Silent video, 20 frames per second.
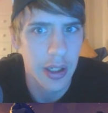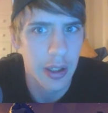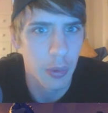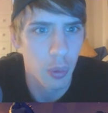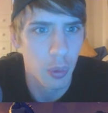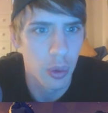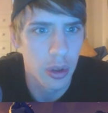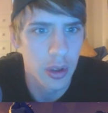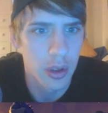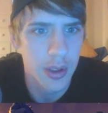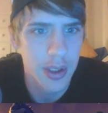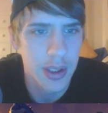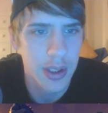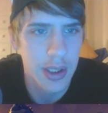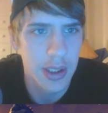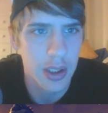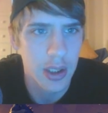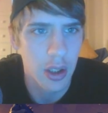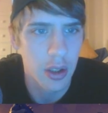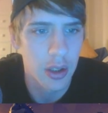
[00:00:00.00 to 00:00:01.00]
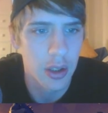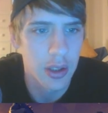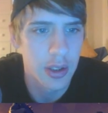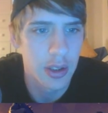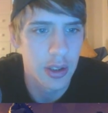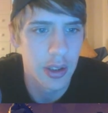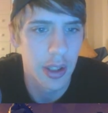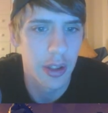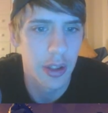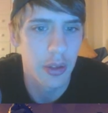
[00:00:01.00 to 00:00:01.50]
worst, this card is just
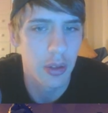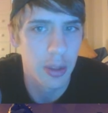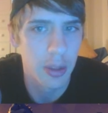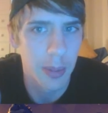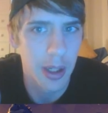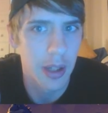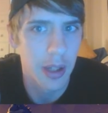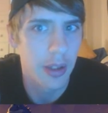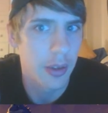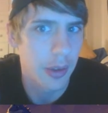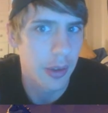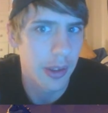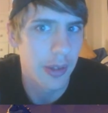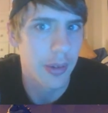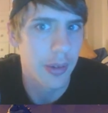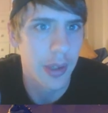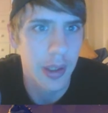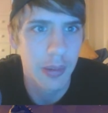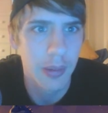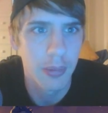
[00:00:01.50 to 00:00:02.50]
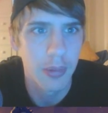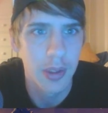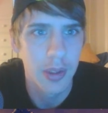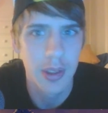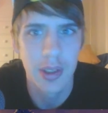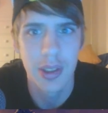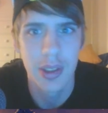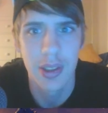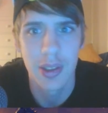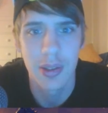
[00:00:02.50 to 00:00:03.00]
a 3 mana 3/3, which
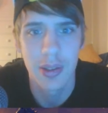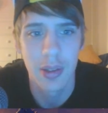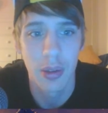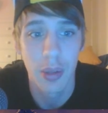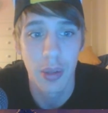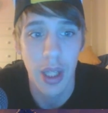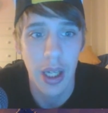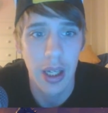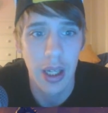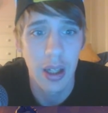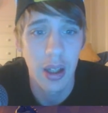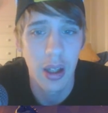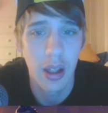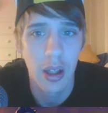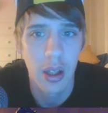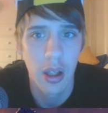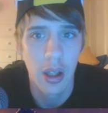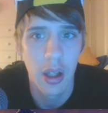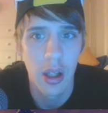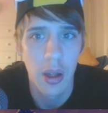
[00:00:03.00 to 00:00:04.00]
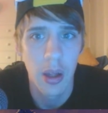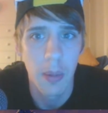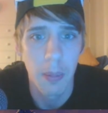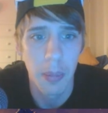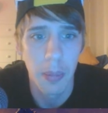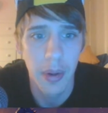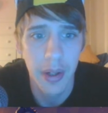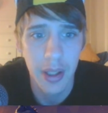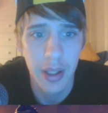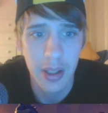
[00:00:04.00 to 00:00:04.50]
is okay.
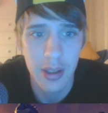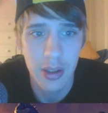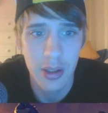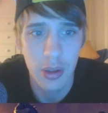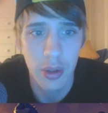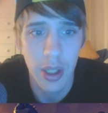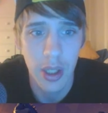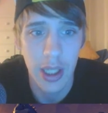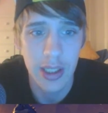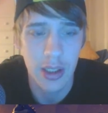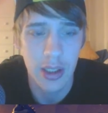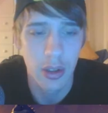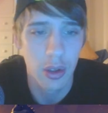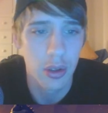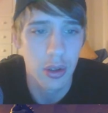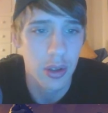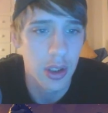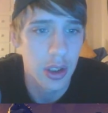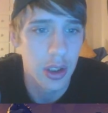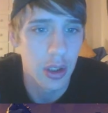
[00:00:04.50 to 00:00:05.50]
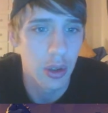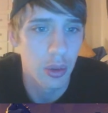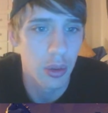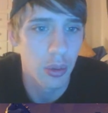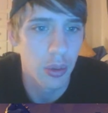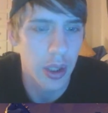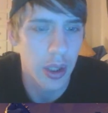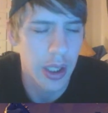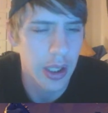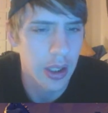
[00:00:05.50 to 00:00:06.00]
But you guys can also
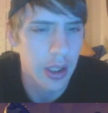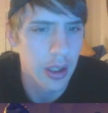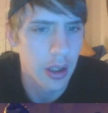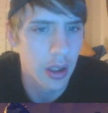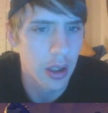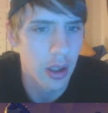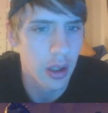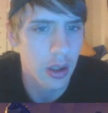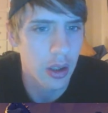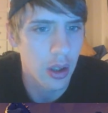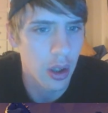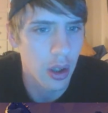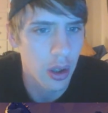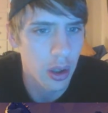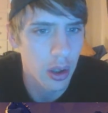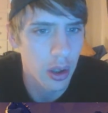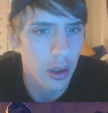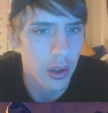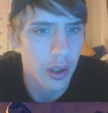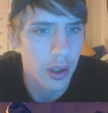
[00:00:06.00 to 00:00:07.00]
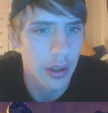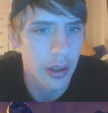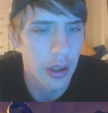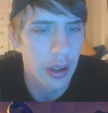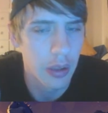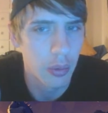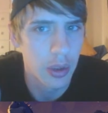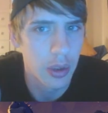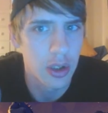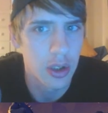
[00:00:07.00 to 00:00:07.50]
get a card in
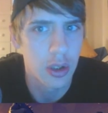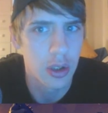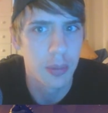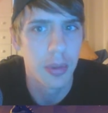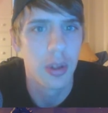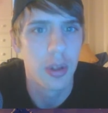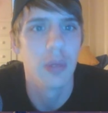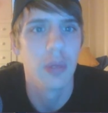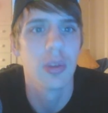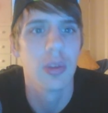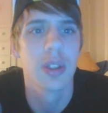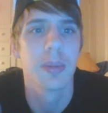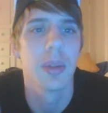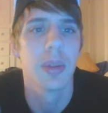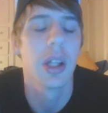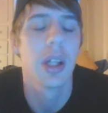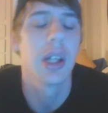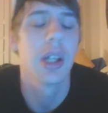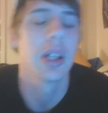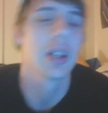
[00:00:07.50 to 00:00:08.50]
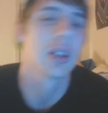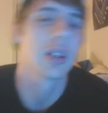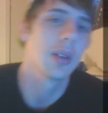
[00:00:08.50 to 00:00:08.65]
which your opponent was playing.